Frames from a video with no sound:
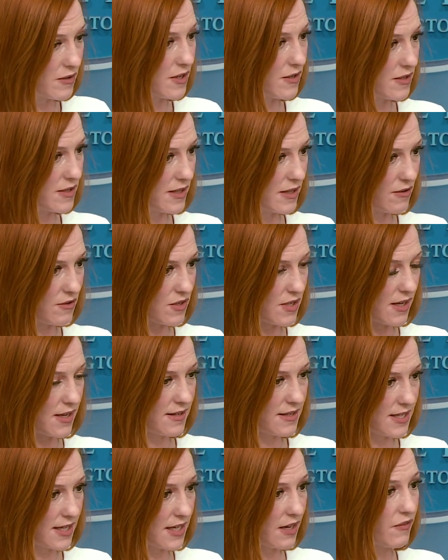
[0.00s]
There's a
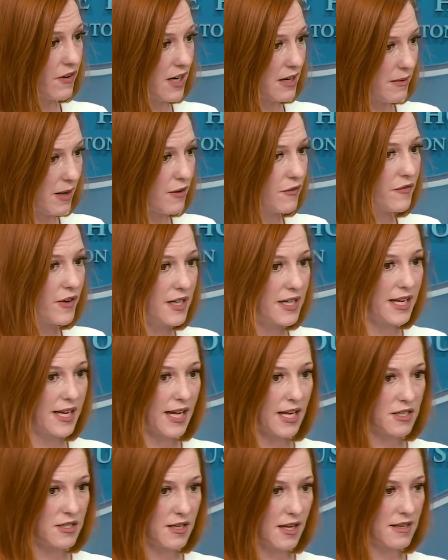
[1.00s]
significant amount of funding,
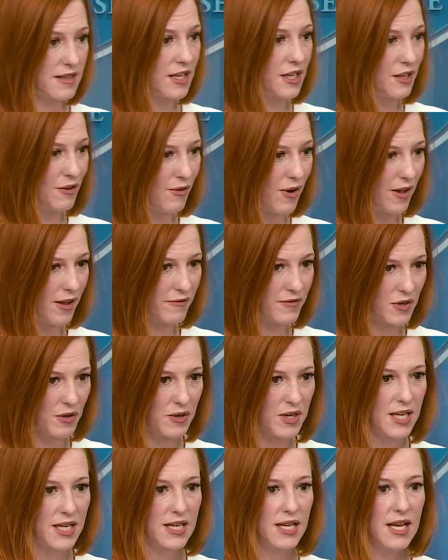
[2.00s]
as I think you all have
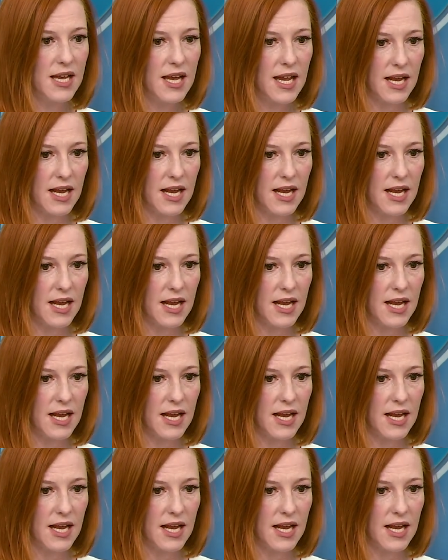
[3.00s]
noted,